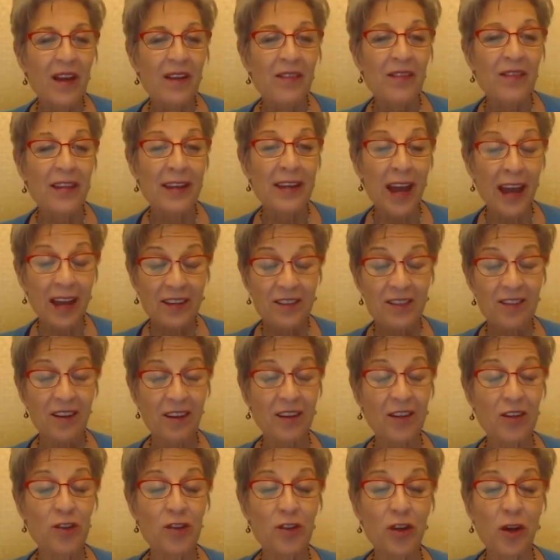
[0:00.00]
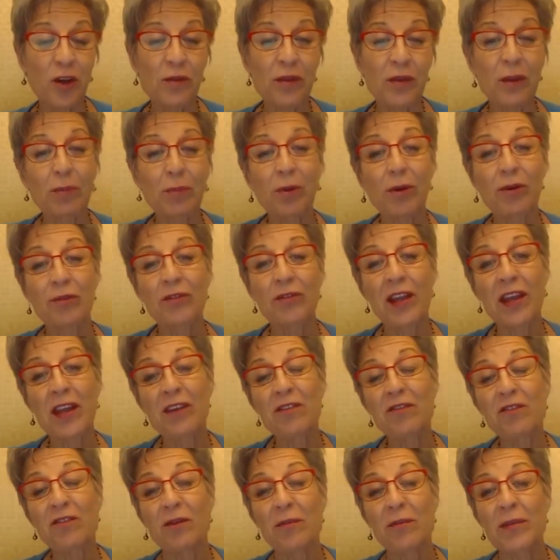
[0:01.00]
The next study showed that
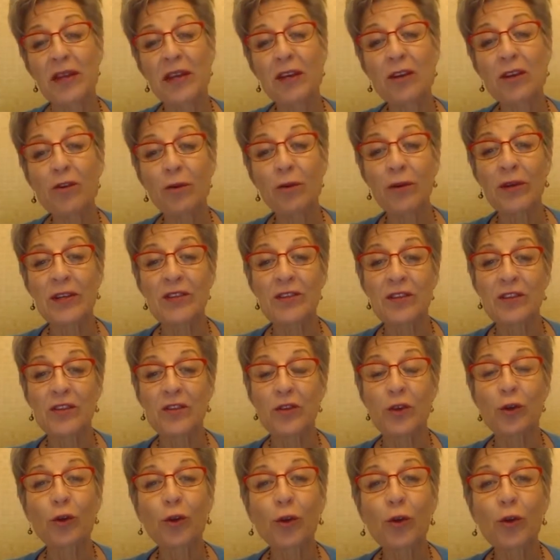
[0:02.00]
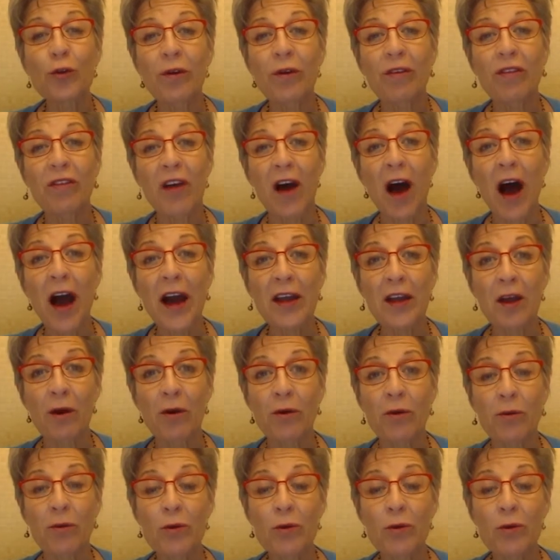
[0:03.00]
Protandim increases glutathione,